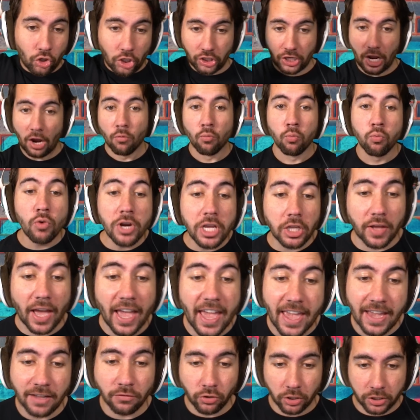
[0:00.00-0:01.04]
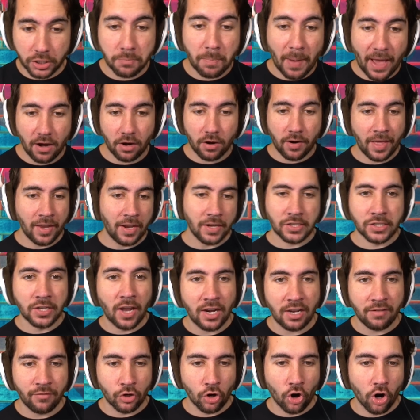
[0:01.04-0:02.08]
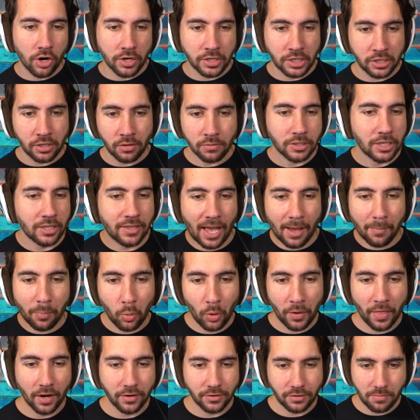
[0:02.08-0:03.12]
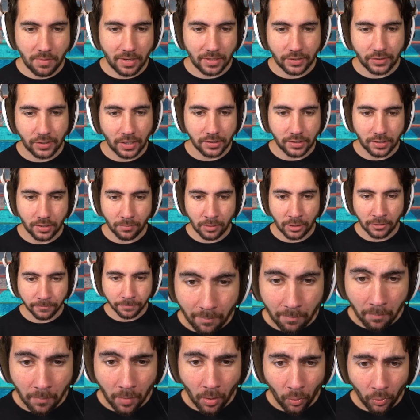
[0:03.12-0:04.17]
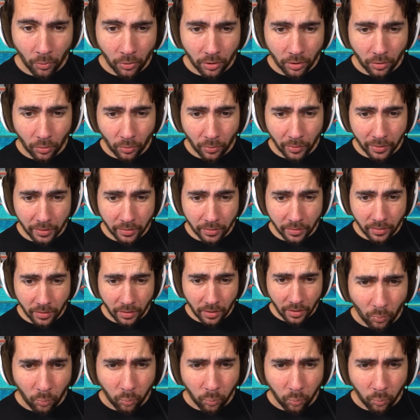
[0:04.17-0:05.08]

just a real egg looks better and it's not even hard to use at that point. That doesn't even make sense to me. Motor oil?